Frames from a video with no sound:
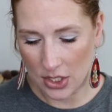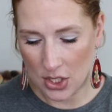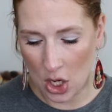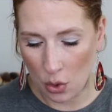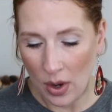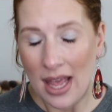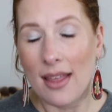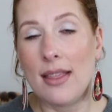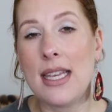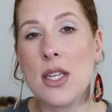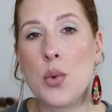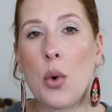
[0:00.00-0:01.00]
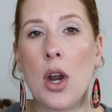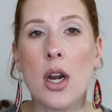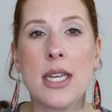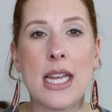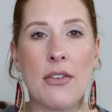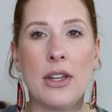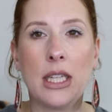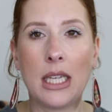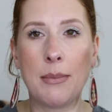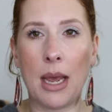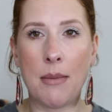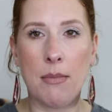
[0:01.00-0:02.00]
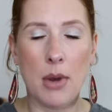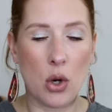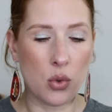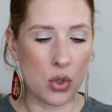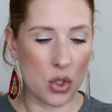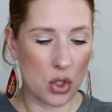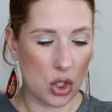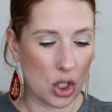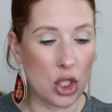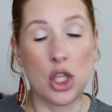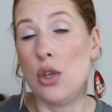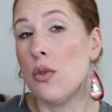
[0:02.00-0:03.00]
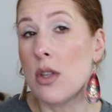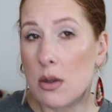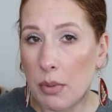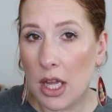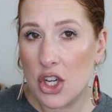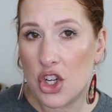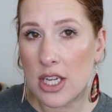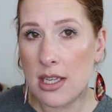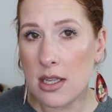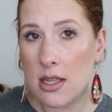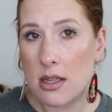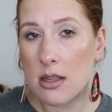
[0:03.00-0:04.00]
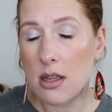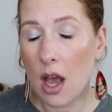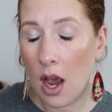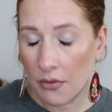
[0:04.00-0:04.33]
So these were definitely my most used blushes